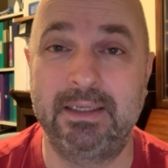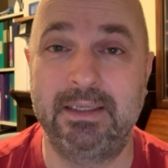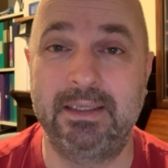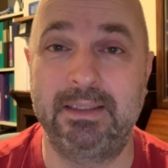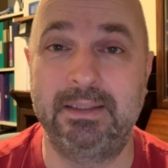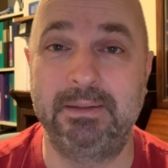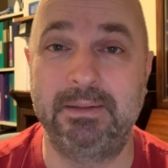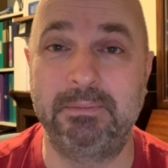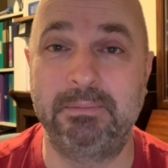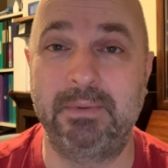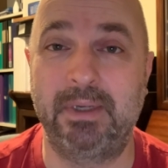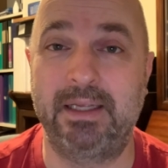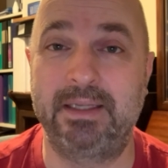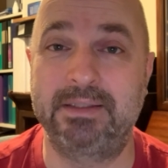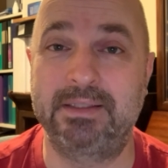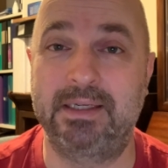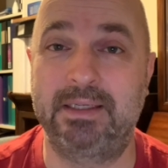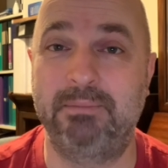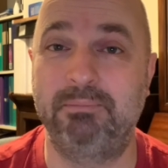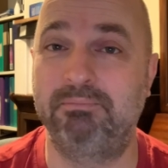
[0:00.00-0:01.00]
Um,
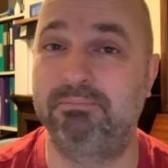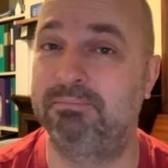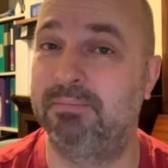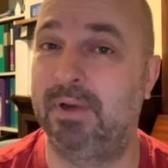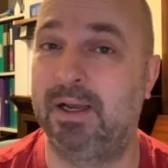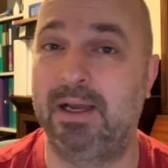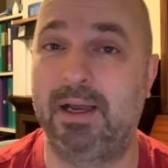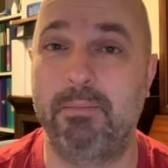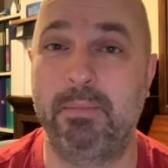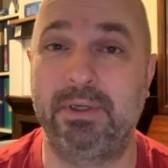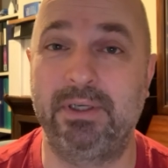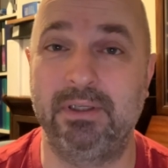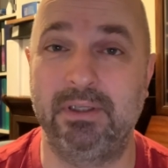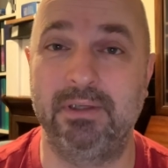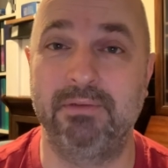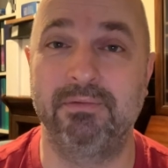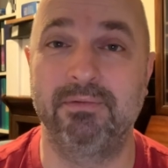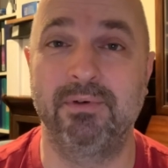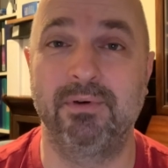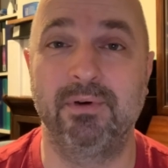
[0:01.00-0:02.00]
as I'm, I'm a
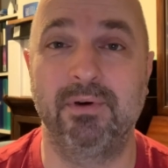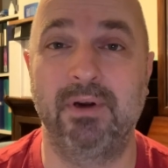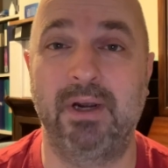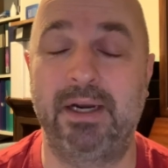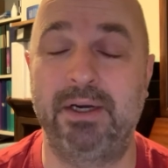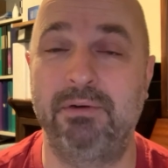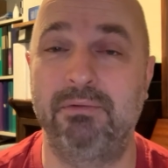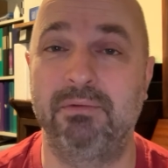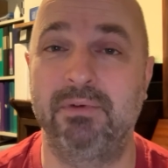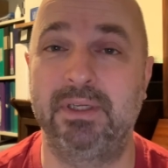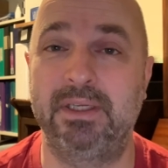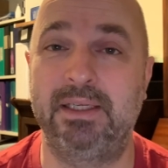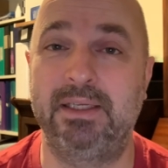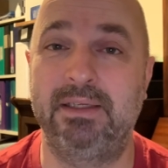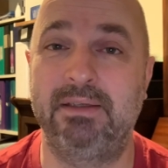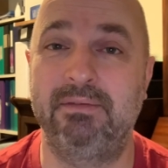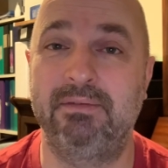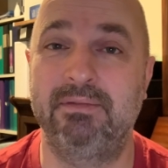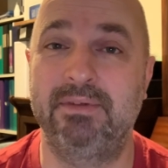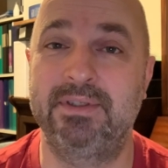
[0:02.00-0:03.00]
deliverer, I don't
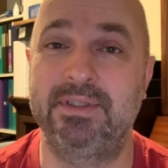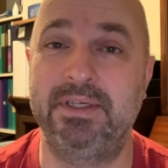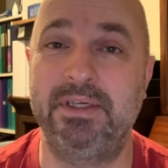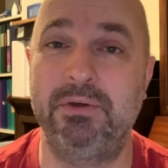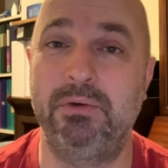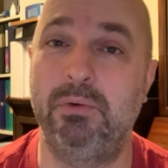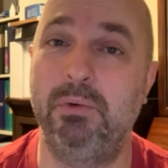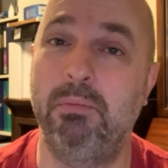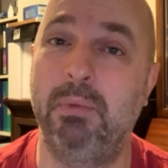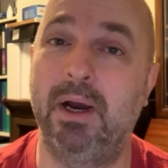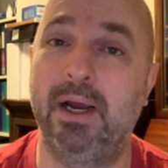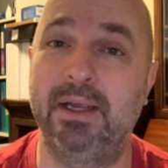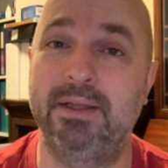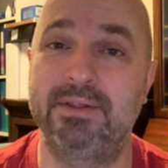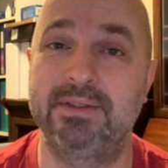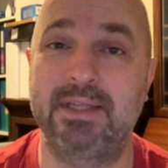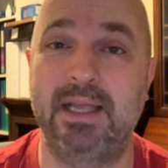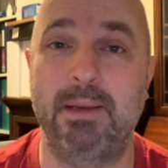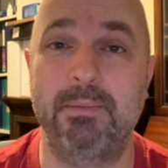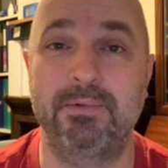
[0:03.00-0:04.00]
really see who buys
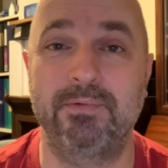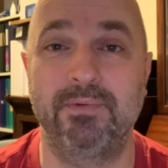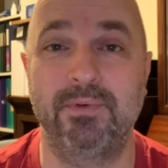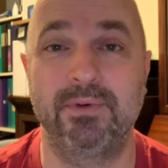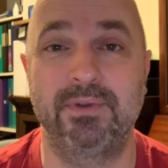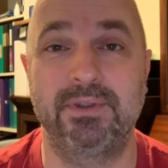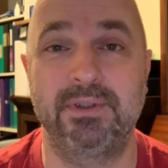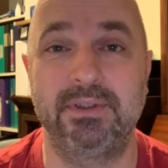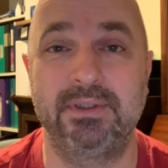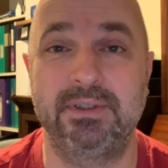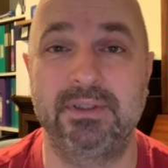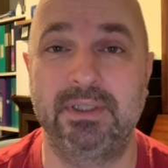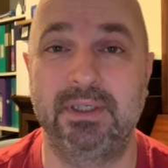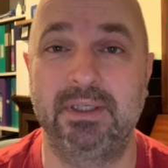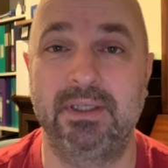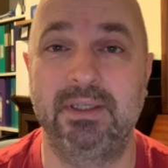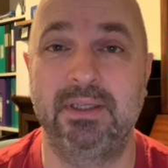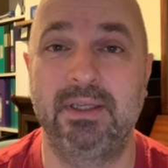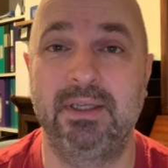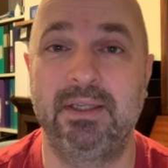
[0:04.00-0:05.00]
stamps versus uh,